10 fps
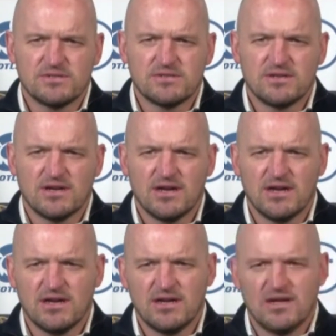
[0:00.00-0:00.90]
Uh,
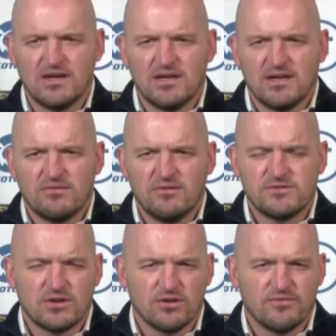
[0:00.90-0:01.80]

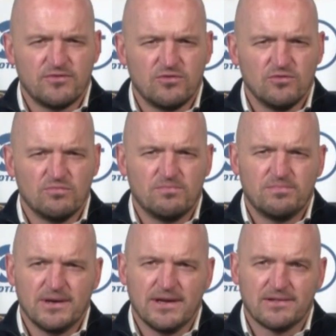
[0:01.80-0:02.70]
obviously got a few
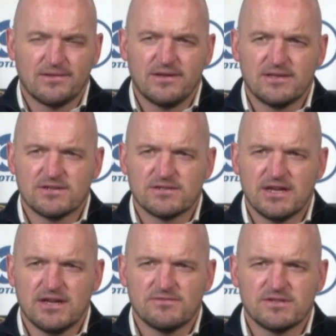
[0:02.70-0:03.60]
penalties
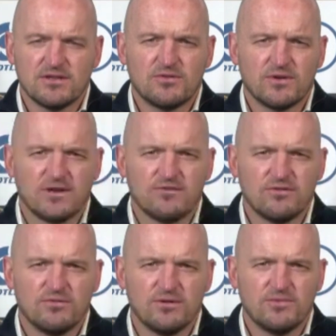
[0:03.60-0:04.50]
ourselves in the 22
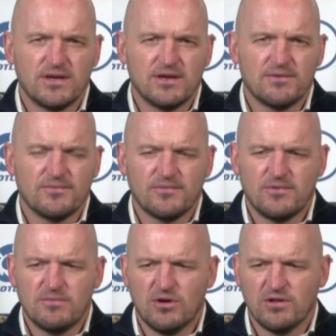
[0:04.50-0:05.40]
when we, we
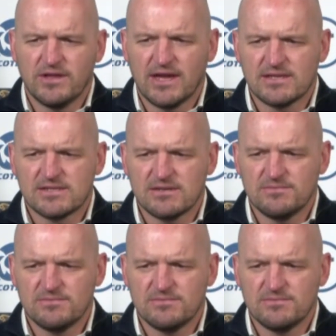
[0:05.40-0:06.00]
mauled against them.